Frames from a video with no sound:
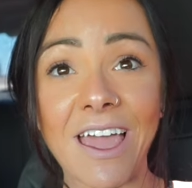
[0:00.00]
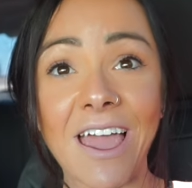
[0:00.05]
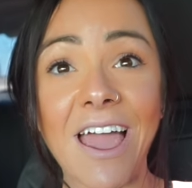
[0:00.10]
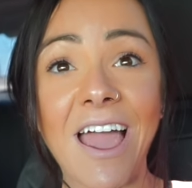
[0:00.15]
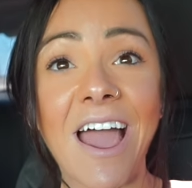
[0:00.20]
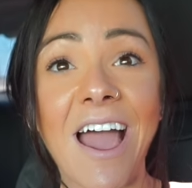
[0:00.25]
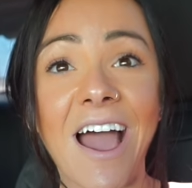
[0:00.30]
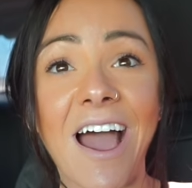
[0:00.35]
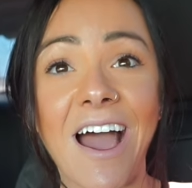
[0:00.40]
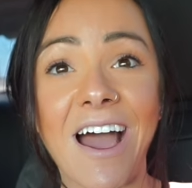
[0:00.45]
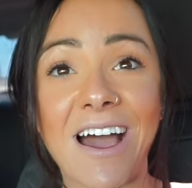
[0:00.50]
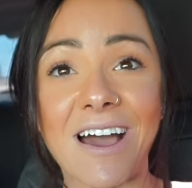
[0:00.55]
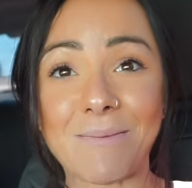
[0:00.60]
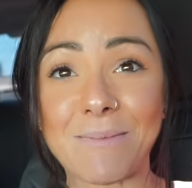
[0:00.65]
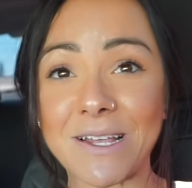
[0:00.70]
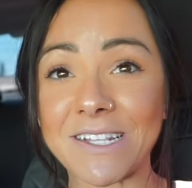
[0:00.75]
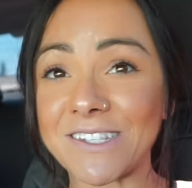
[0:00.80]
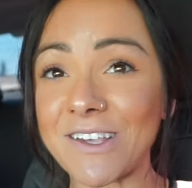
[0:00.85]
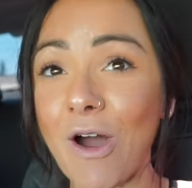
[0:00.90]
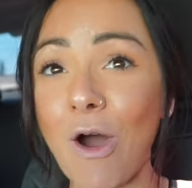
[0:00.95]

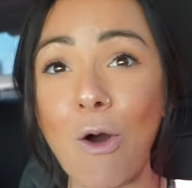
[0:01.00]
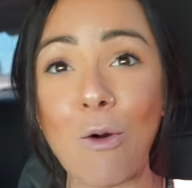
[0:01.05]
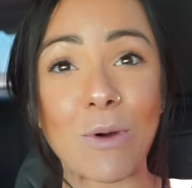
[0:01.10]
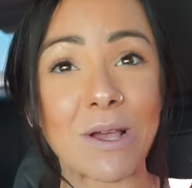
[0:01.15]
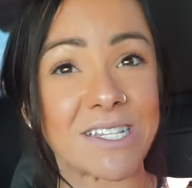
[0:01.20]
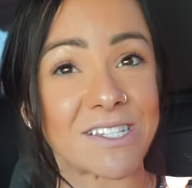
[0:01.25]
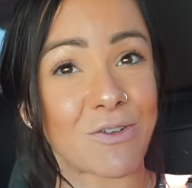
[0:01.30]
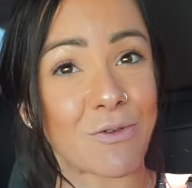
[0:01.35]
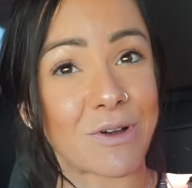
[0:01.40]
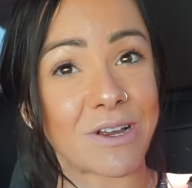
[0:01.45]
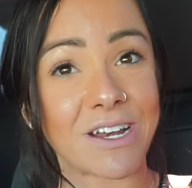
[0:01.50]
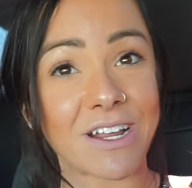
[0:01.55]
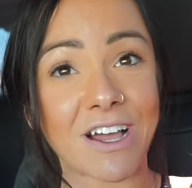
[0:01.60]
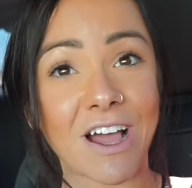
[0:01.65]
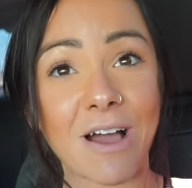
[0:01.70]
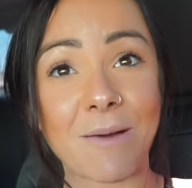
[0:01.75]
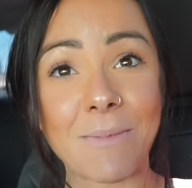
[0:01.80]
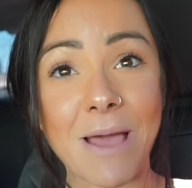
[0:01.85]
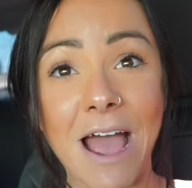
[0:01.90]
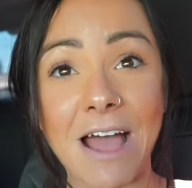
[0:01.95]
it's always going to
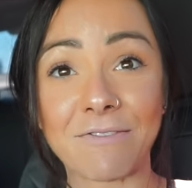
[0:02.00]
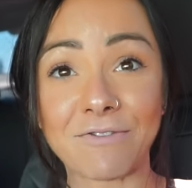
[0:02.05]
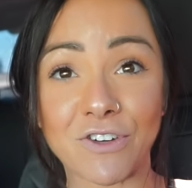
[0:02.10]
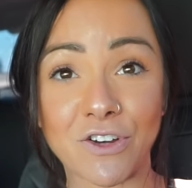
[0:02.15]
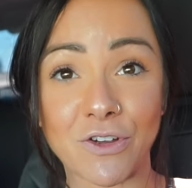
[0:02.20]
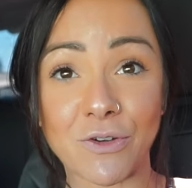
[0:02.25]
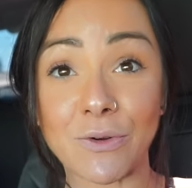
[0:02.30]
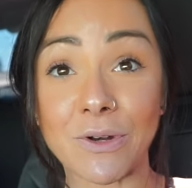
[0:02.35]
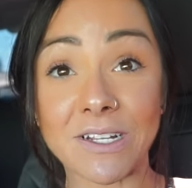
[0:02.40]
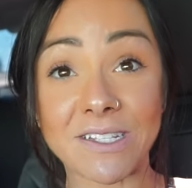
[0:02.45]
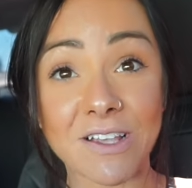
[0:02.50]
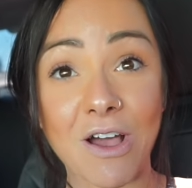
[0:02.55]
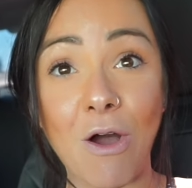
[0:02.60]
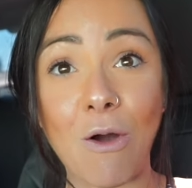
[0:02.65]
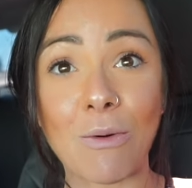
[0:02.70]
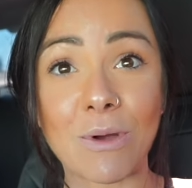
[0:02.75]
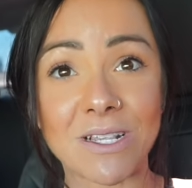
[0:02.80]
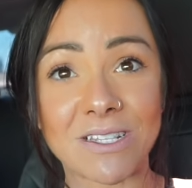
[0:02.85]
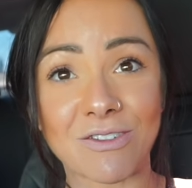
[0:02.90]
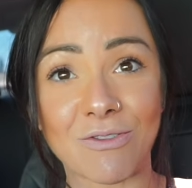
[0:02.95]
come after you and it's
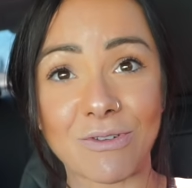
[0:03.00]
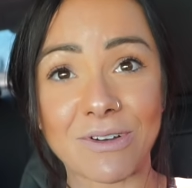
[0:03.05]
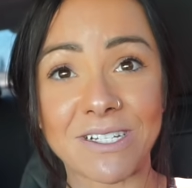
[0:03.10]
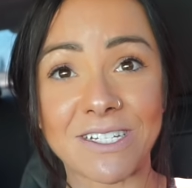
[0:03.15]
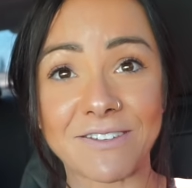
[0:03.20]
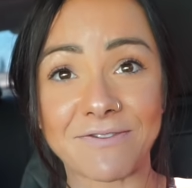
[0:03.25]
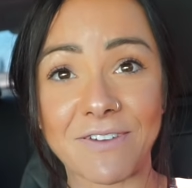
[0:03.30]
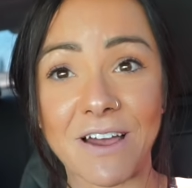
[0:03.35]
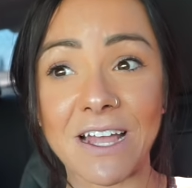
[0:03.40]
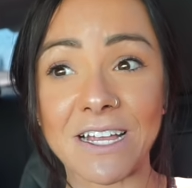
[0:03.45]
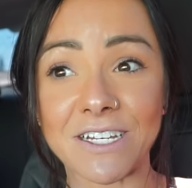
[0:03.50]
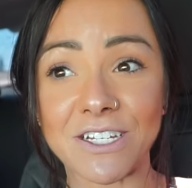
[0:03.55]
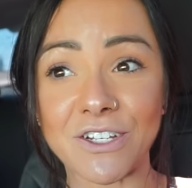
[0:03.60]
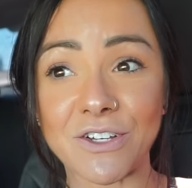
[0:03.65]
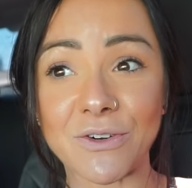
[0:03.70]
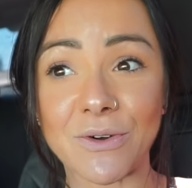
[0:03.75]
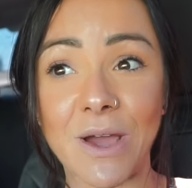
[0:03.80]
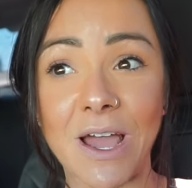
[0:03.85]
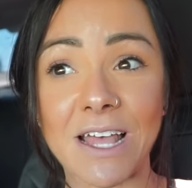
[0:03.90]
always going to find you.